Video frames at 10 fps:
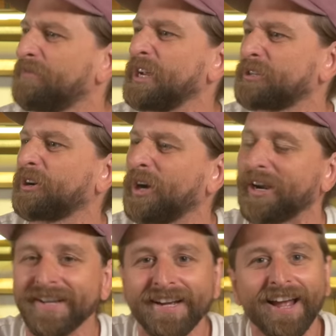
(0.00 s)
things are
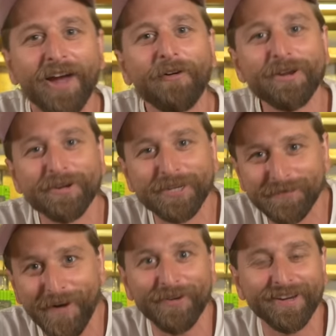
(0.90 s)
good. And when you're
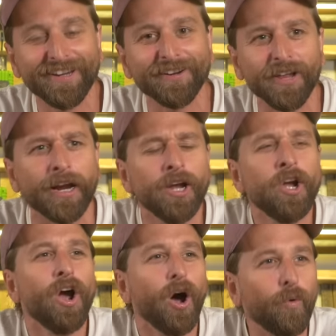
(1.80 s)
smoking, you're like,
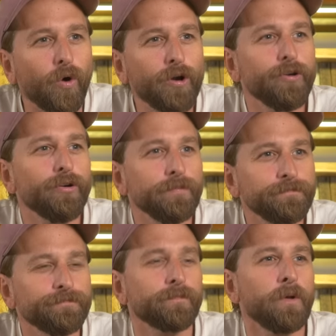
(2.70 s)
I wonder
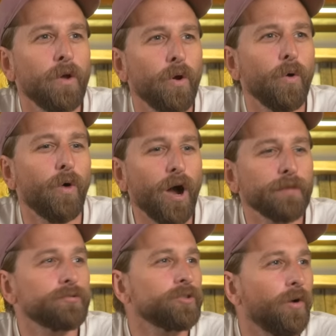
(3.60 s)
why
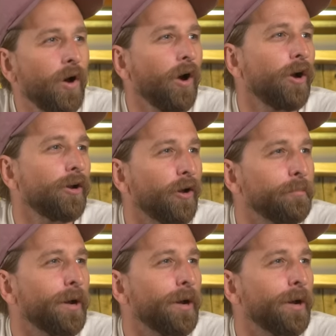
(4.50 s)
I'm so hard on